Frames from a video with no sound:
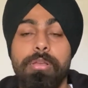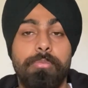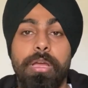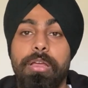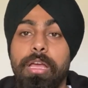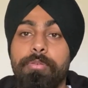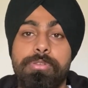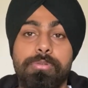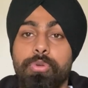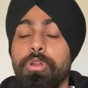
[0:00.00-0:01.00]
I was
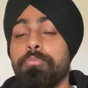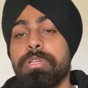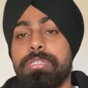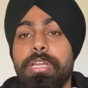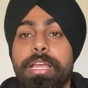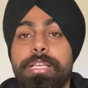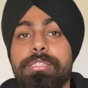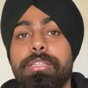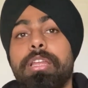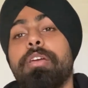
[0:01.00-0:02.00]
doing mistakes,
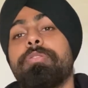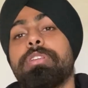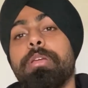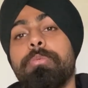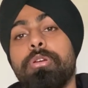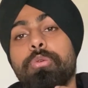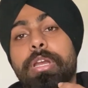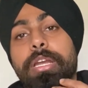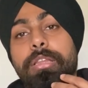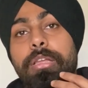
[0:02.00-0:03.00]
then I was able to
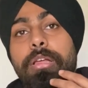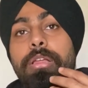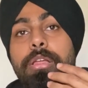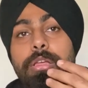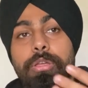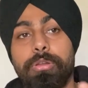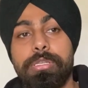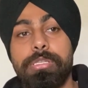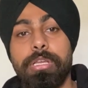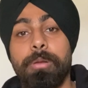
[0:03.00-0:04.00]
get in a, you could
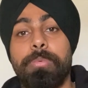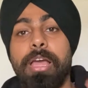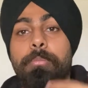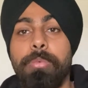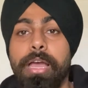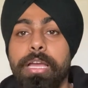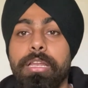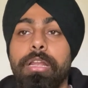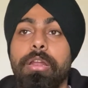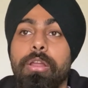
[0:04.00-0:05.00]
say, reply back,
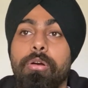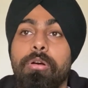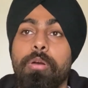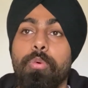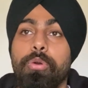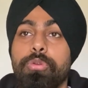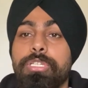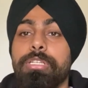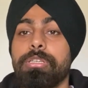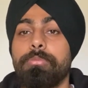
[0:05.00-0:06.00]
right now I want to
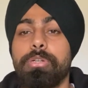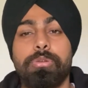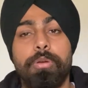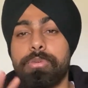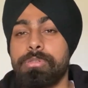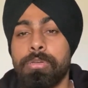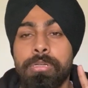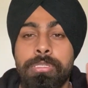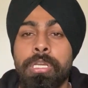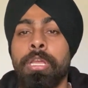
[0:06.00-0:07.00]
change something. So I was
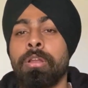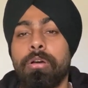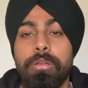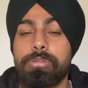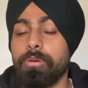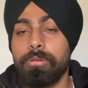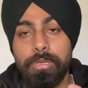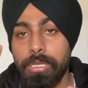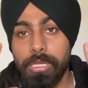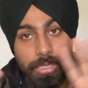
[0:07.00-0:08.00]
searching, and also
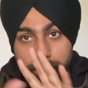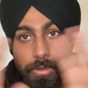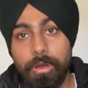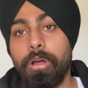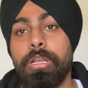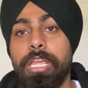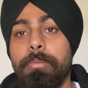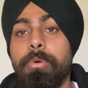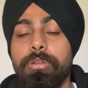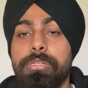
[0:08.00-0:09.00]
this will all
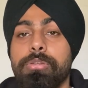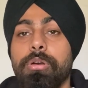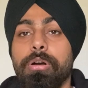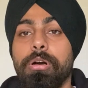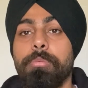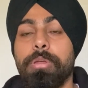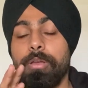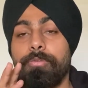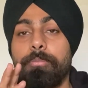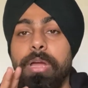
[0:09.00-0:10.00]
game about this co-op.
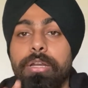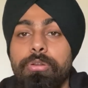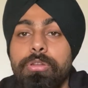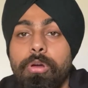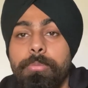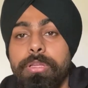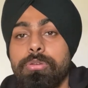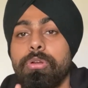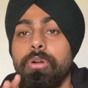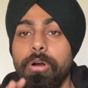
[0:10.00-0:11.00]
From back to the topic, so
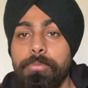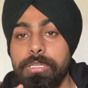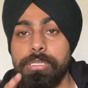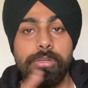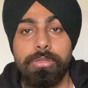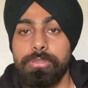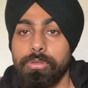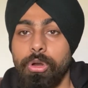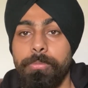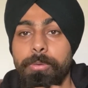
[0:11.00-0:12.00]
co-op, this is how this
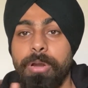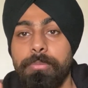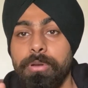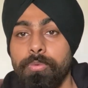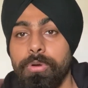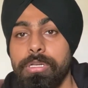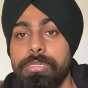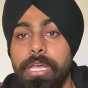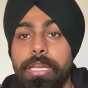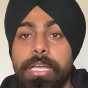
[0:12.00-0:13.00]
co-op department works.
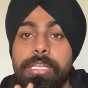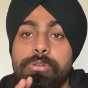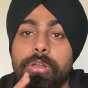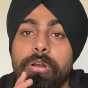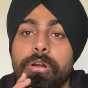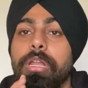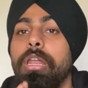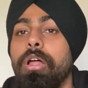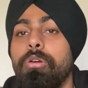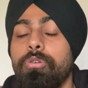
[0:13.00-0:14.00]
And guys, you're not
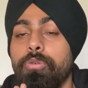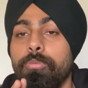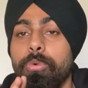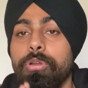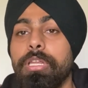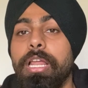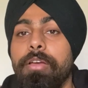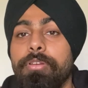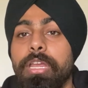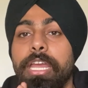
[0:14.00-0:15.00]
allowed to more than
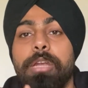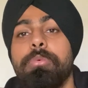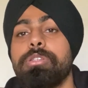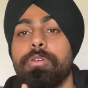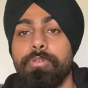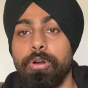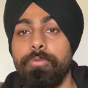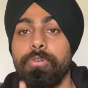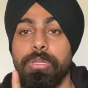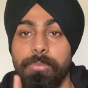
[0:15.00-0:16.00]
having 8 months of
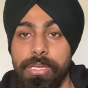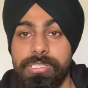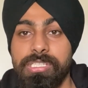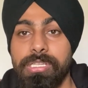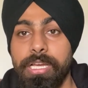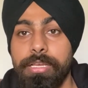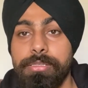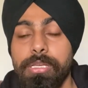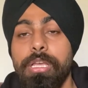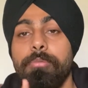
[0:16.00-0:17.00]
co-op for the masters, guys.
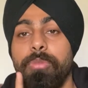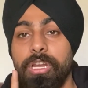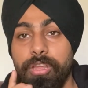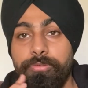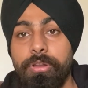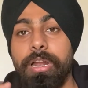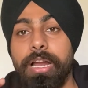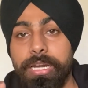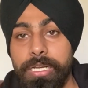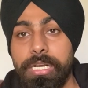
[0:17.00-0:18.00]
But if you're an
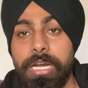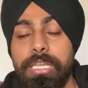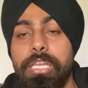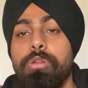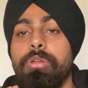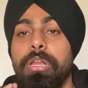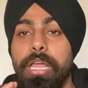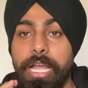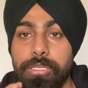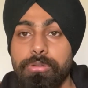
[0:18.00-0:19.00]
undergrad, then you can
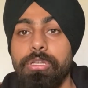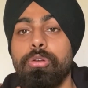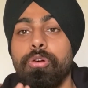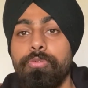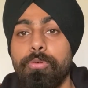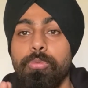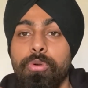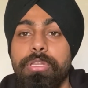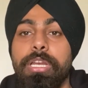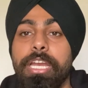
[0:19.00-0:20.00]
actually go for more
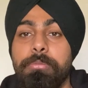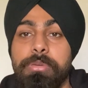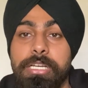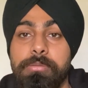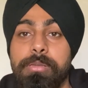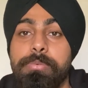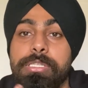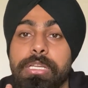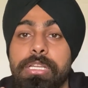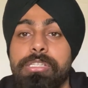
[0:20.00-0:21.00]
than 8 months. That's
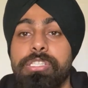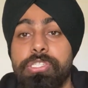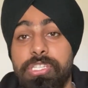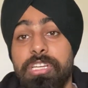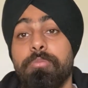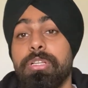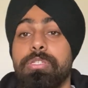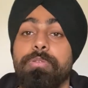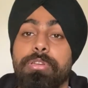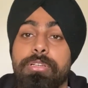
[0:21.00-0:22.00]
basically just 16 months
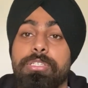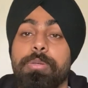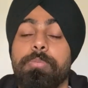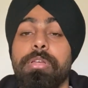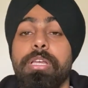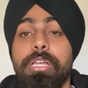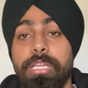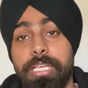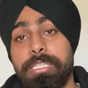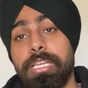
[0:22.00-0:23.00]
of internship.
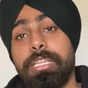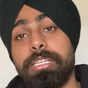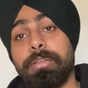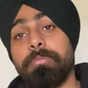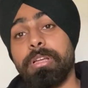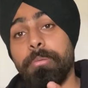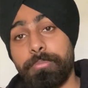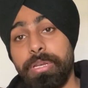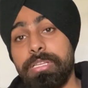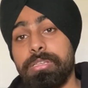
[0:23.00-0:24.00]
Yes guys, there's some
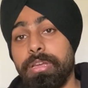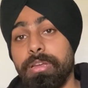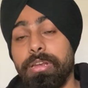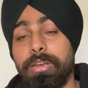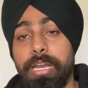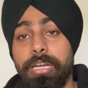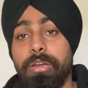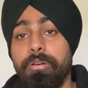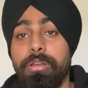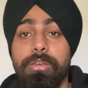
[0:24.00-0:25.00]
companies here right
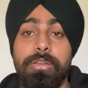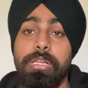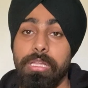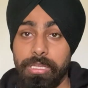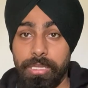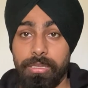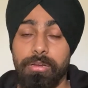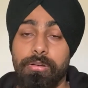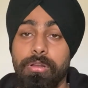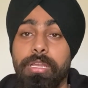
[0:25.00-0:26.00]
now in the
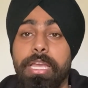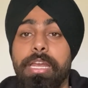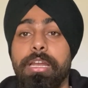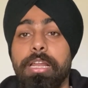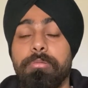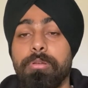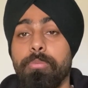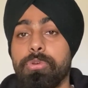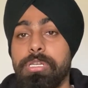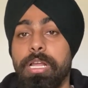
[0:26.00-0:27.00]
whole Canada, like the
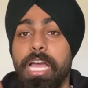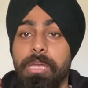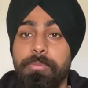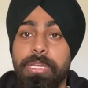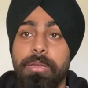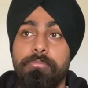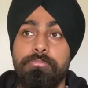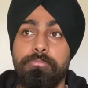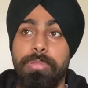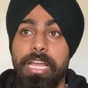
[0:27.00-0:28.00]
most, like
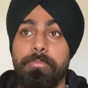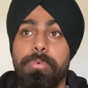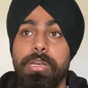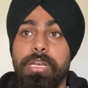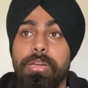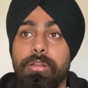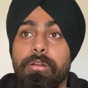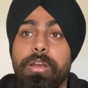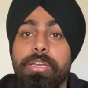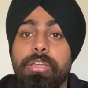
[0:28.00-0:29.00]
IBM, BlackBerry and
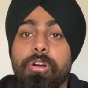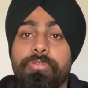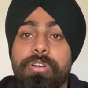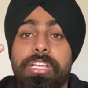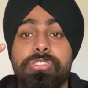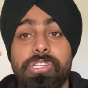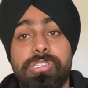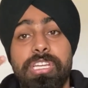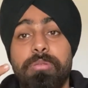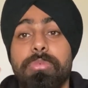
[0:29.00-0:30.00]
Deloitte, they offer like
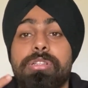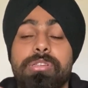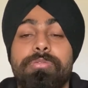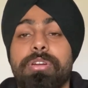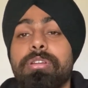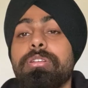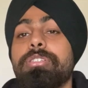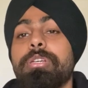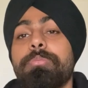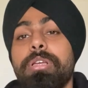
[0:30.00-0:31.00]
16 months of
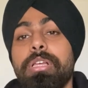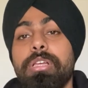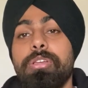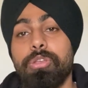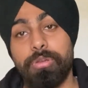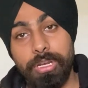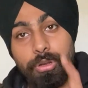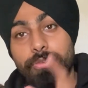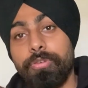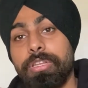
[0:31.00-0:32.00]
internship. You can
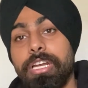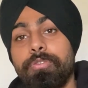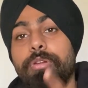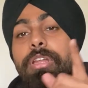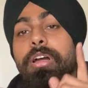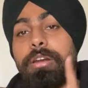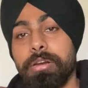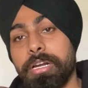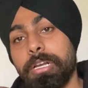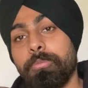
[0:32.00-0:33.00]
go for that if you're in
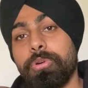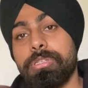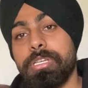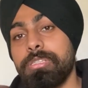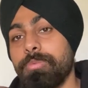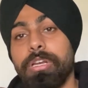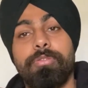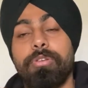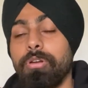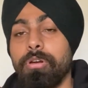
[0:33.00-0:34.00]
undergrad computer science, but
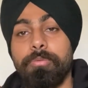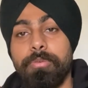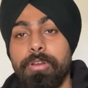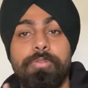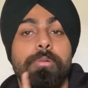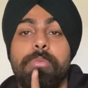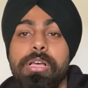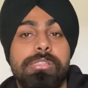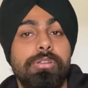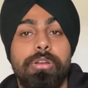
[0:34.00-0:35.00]
if you're a
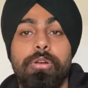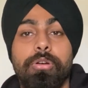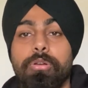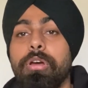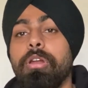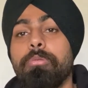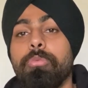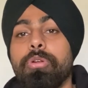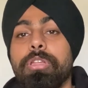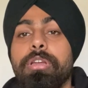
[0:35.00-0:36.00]
master, you're not allowed
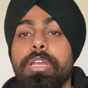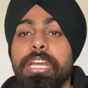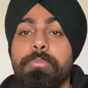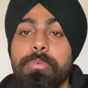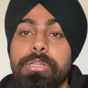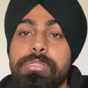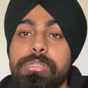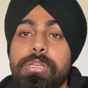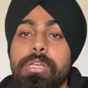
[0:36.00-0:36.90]
more than 8 months.